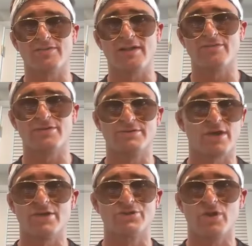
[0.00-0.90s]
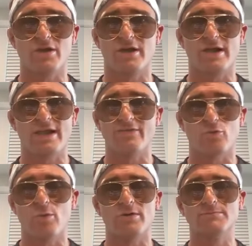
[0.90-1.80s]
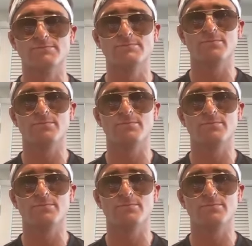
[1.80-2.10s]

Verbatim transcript: I've never done a drug, and I never will.